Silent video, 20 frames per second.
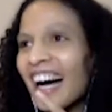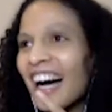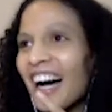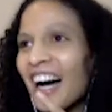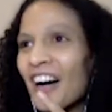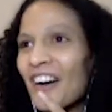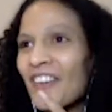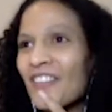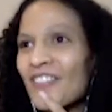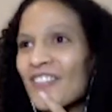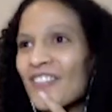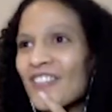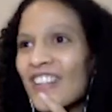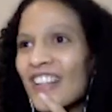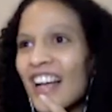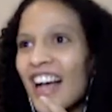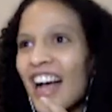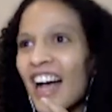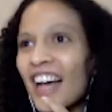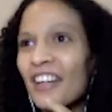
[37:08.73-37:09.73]
I
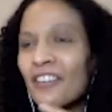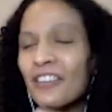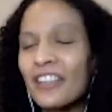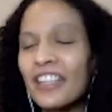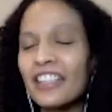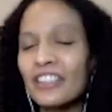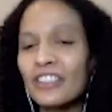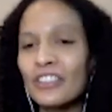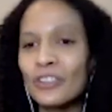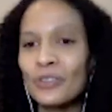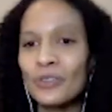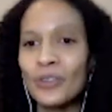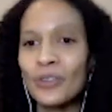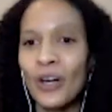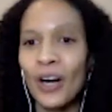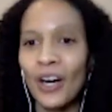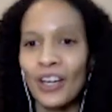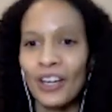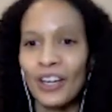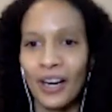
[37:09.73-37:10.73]
don't get too
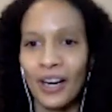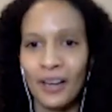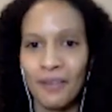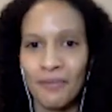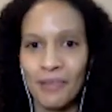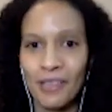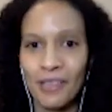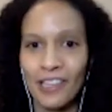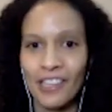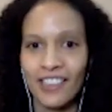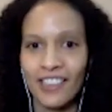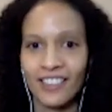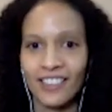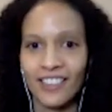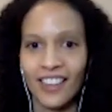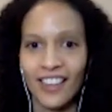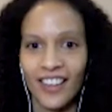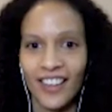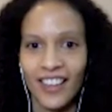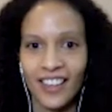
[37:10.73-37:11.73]
caught up in
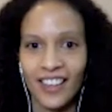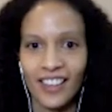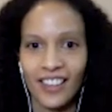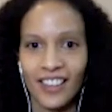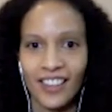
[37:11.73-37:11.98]
like